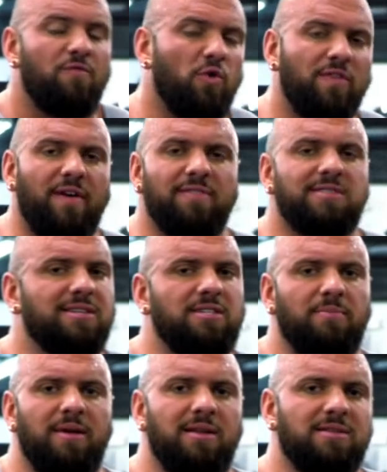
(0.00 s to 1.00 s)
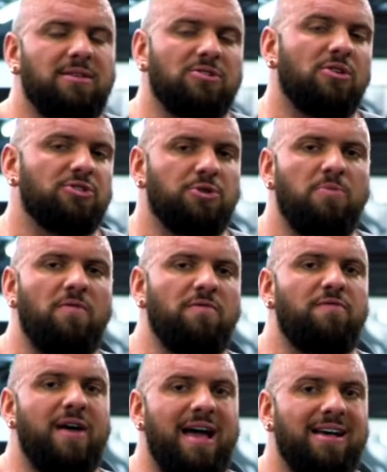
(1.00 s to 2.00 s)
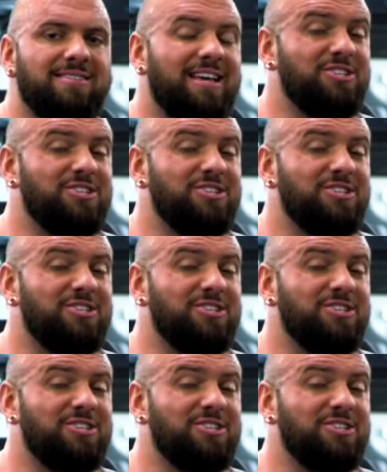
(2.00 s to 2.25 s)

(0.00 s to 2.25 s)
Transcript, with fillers: 45 to 60 minutes, as long as you're moving fast.